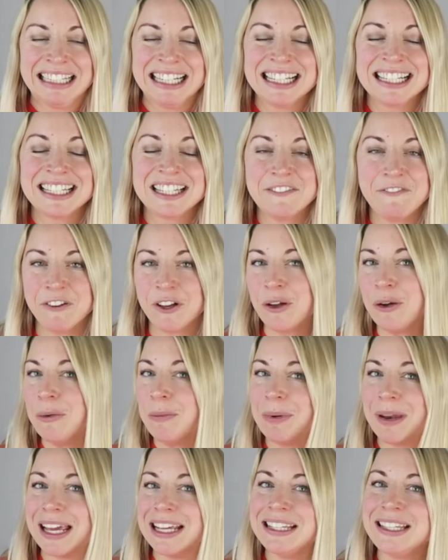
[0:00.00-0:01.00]

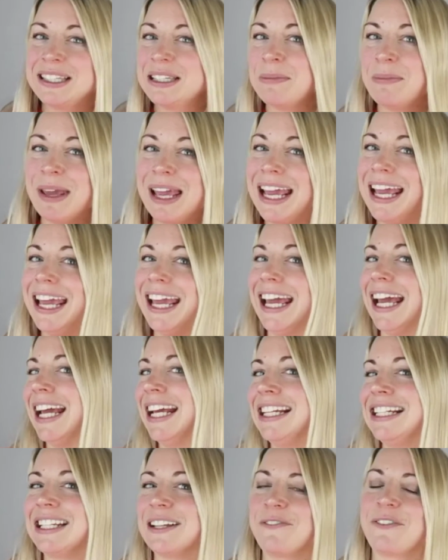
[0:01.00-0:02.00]
difficult place to be
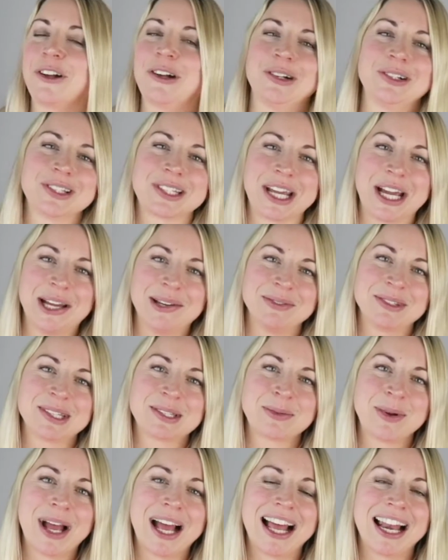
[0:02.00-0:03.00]
in difficult times
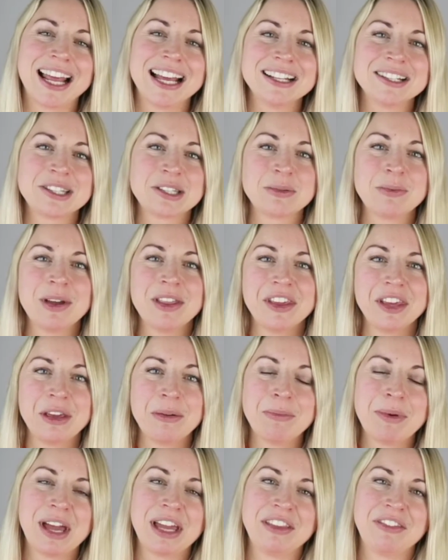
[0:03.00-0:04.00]
as well, and somewhere that
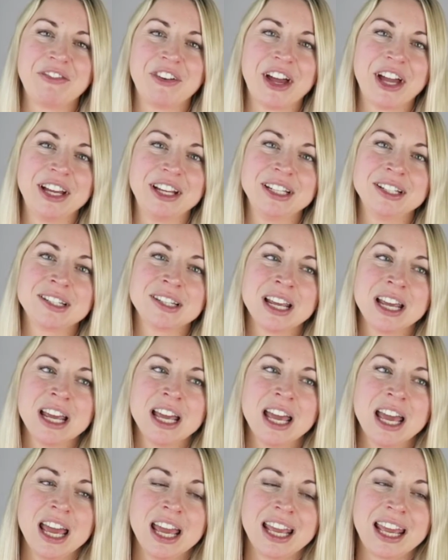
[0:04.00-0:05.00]
you might find
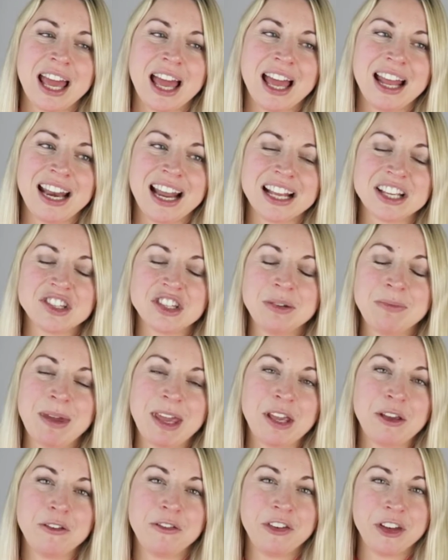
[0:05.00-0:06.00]
can actually
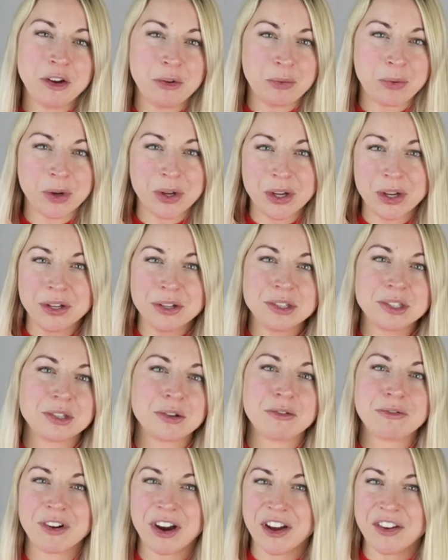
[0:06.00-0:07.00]
make you feel worse
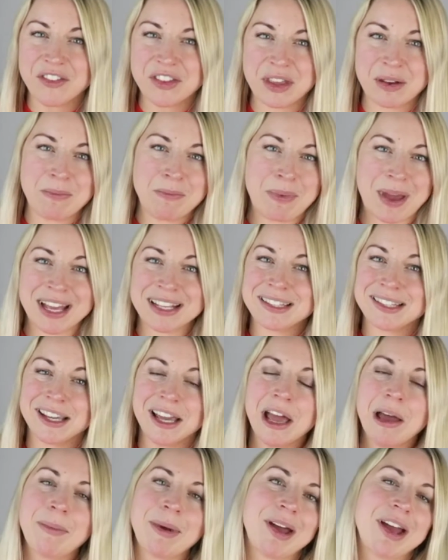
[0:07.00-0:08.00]
rather than
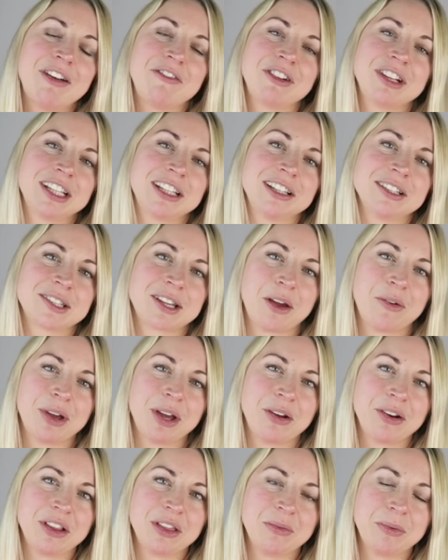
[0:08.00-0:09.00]
better about everything that's
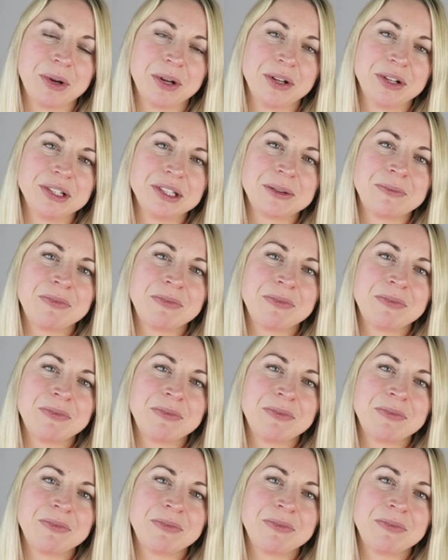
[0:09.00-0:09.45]
going on in the world.